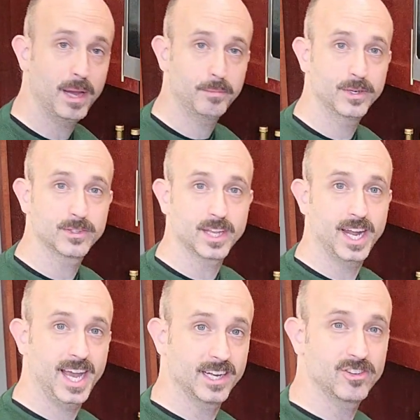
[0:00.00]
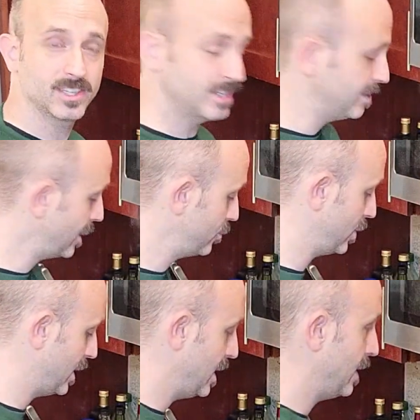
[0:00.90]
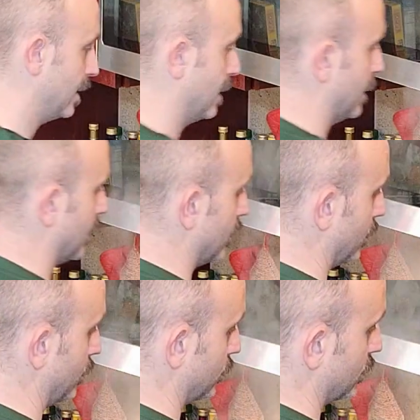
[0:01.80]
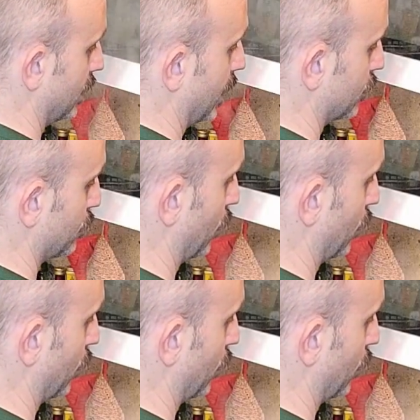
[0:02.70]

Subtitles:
pepper. It's going to add just a touch of heat. Ooh, see, now it's